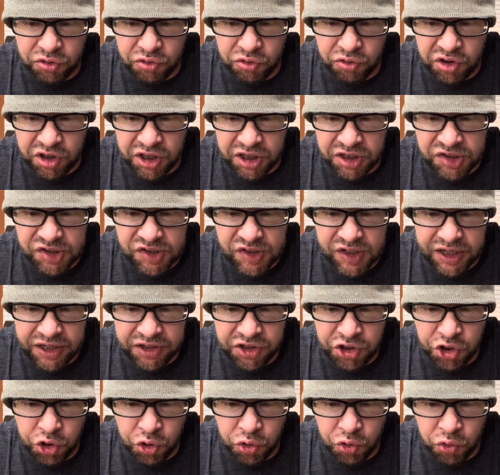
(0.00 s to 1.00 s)
things that
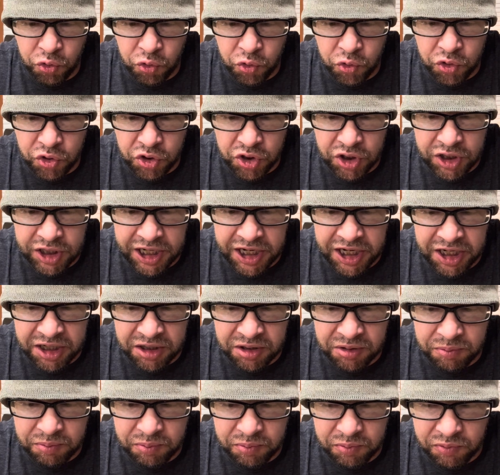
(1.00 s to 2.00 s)
you
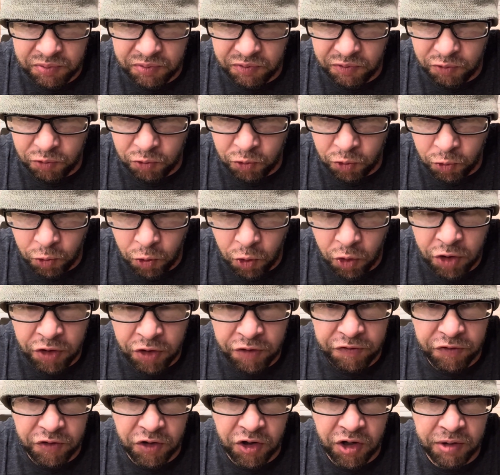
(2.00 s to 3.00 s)
gain reward
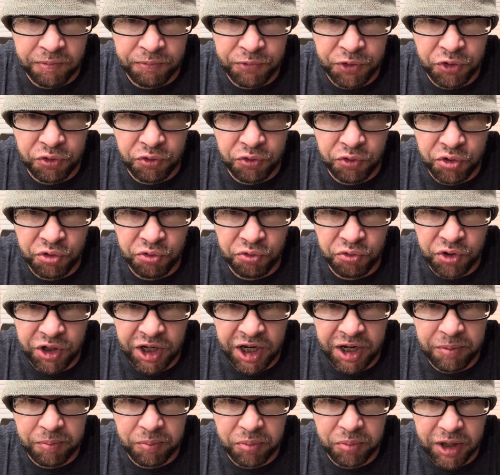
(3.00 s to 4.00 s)
from, you
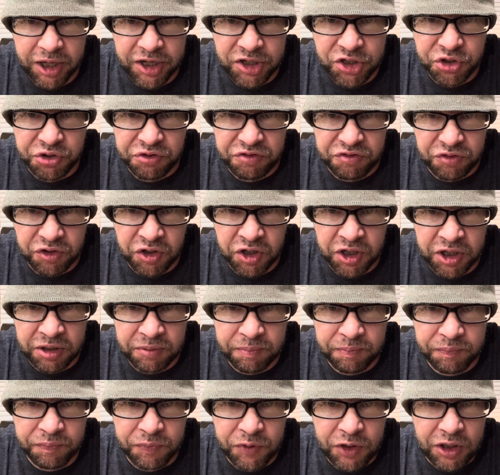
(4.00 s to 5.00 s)
gain pleasure
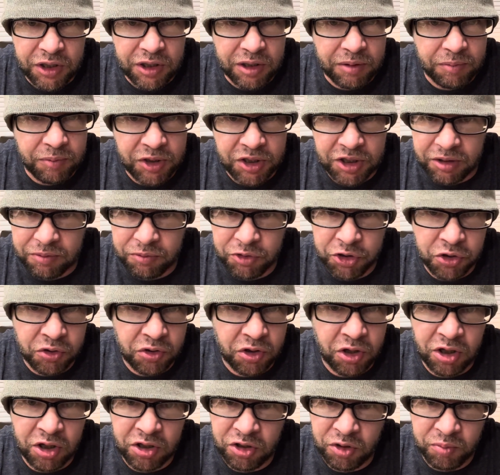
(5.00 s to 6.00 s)
from, become no
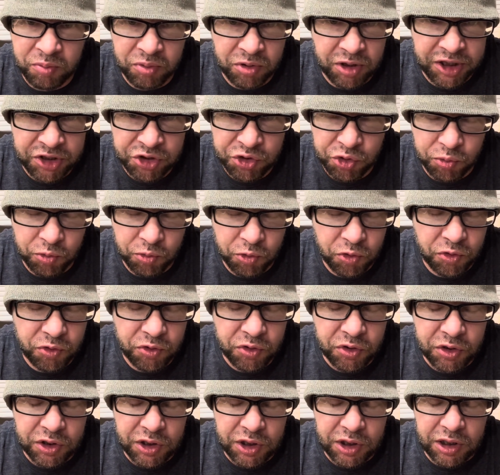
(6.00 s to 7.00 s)
longer pleasurable.
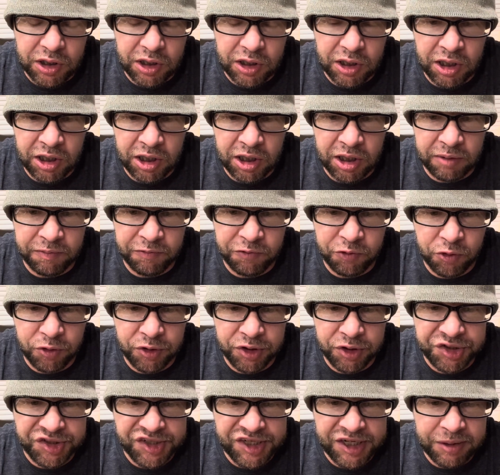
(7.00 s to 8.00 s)
For
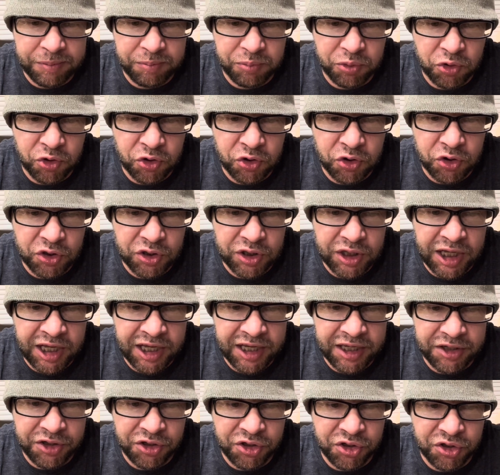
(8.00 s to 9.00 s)
example,
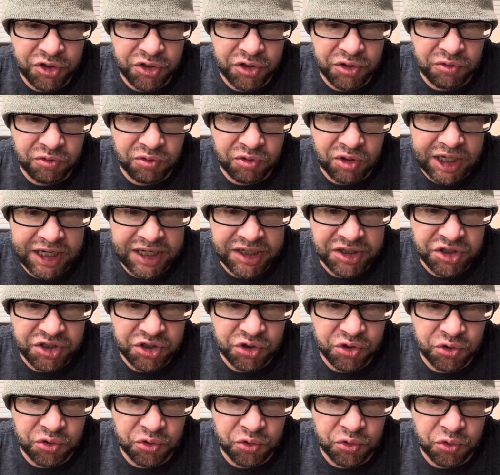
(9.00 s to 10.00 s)
I like
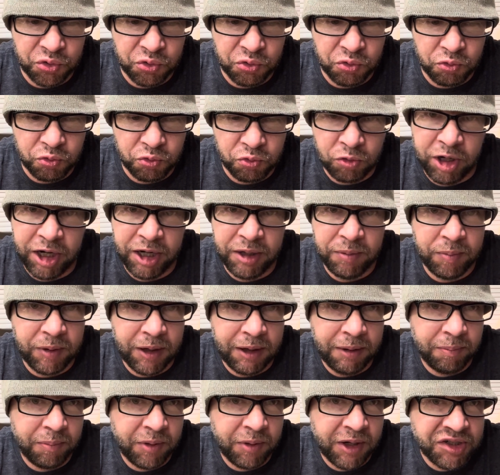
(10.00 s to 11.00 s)
to ride
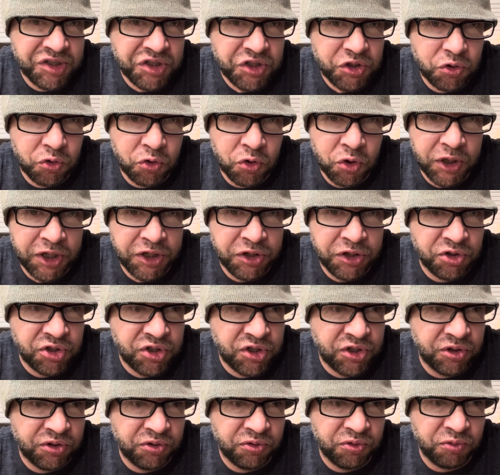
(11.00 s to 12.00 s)
my bicycle. I used
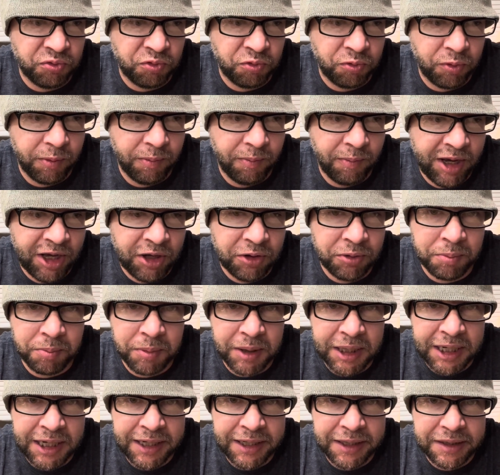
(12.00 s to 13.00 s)
to mountain
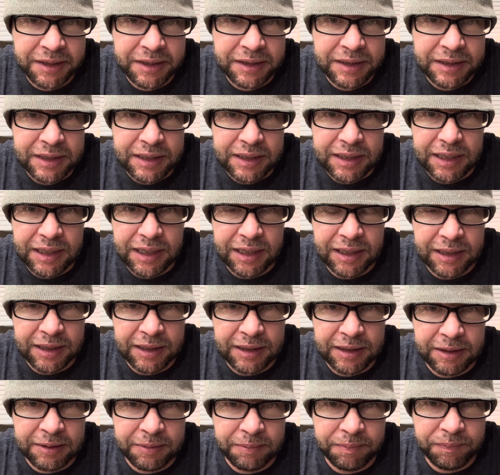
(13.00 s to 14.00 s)
bike,
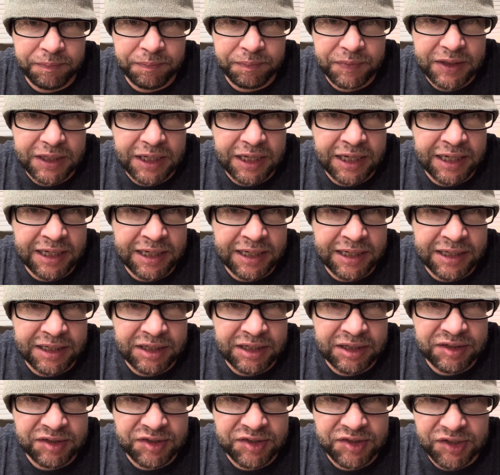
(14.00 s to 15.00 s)

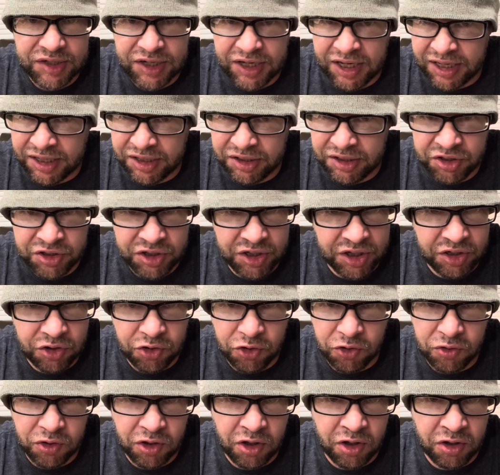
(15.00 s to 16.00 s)
and I can
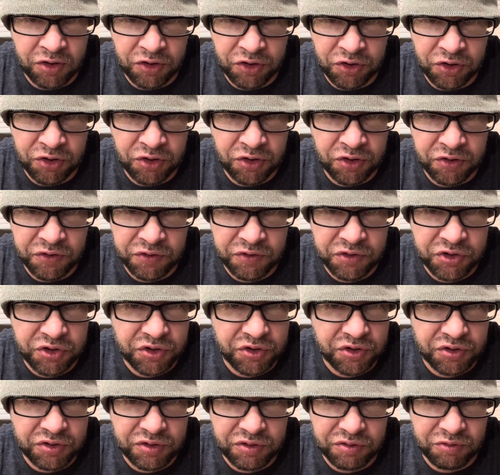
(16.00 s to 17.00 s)
no longer
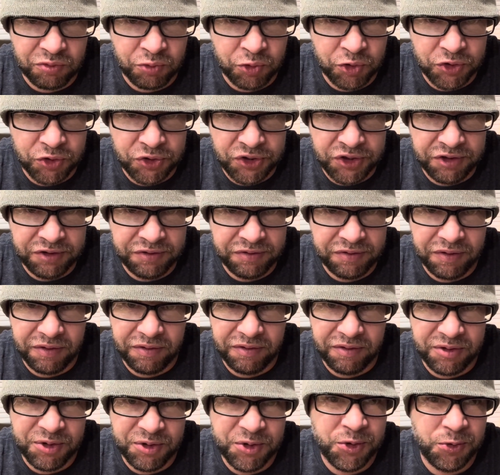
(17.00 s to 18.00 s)
really
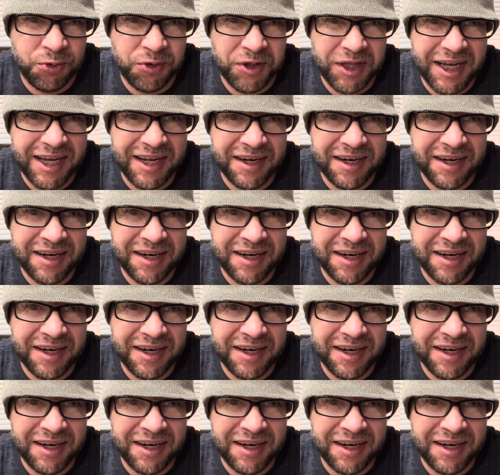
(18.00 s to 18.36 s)
do that